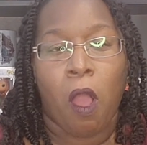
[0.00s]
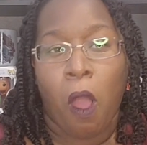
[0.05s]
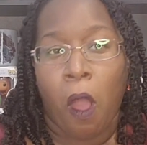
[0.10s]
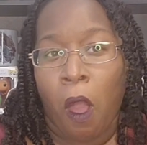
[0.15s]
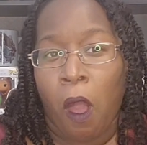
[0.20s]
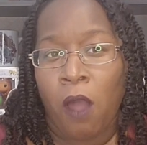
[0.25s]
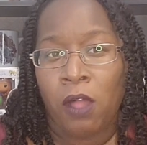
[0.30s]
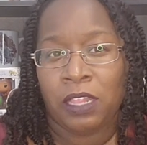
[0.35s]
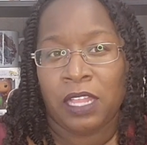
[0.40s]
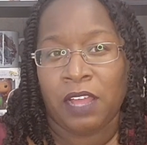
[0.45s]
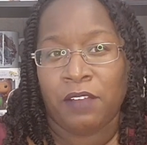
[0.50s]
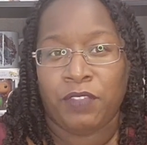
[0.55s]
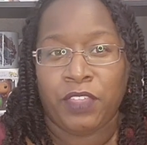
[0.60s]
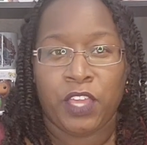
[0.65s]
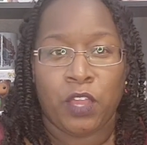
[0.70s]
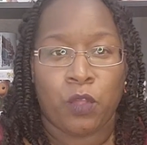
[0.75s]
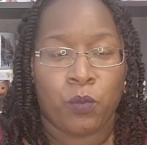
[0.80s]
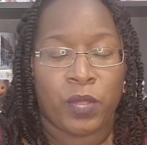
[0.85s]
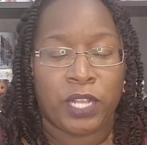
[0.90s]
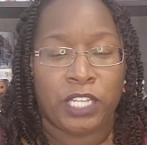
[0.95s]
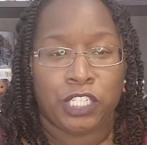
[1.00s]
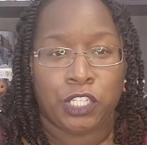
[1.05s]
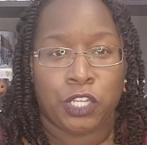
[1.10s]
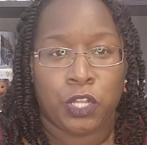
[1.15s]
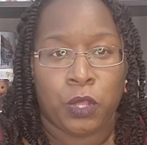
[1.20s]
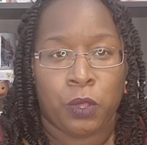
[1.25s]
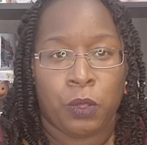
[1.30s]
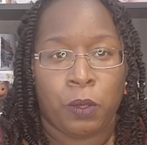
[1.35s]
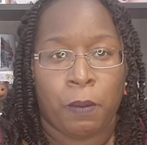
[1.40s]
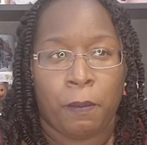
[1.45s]
all of the
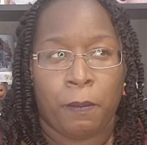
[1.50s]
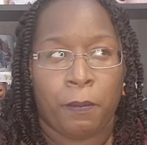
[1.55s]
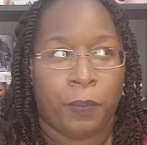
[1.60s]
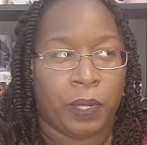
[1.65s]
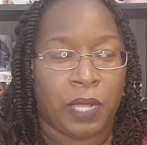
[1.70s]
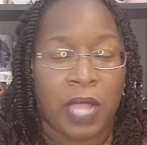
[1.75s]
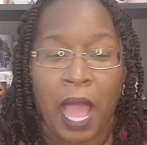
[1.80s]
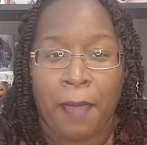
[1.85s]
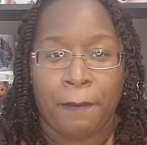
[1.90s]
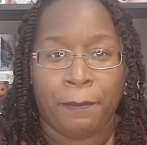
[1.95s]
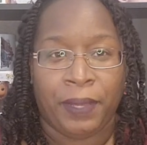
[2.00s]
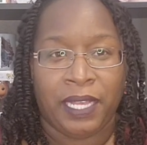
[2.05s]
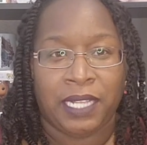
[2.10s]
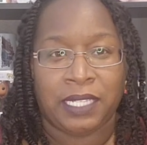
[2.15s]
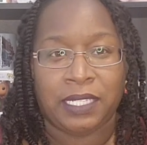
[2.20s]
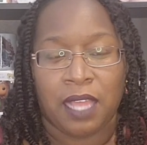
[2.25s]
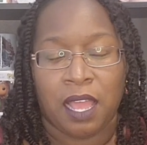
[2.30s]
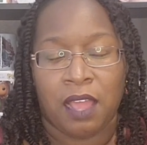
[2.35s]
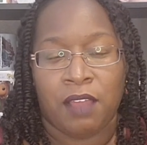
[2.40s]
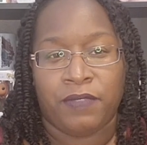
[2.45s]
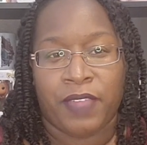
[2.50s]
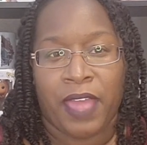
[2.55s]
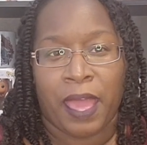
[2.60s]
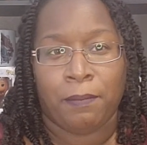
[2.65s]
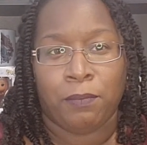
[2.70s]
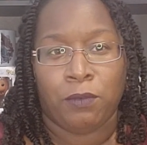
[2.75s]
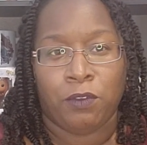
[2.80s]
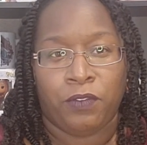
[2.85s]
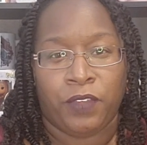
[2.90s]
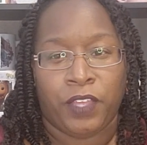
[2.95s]
original plot beats of that
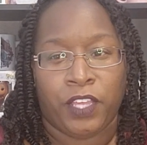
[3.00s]
movie.